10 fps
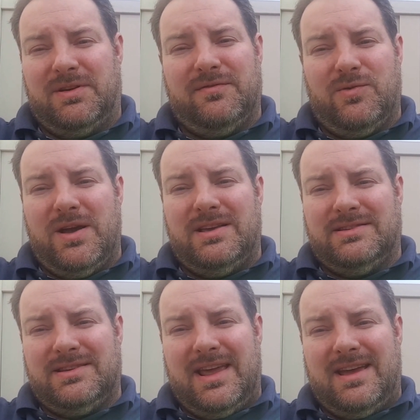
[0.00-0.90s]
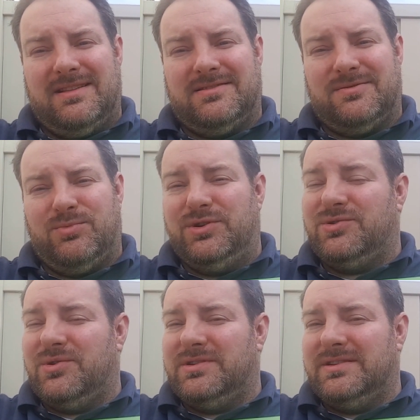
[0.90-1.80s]
giveaways and some
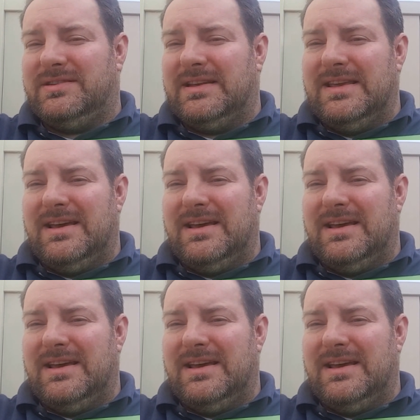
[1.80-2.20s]
resources,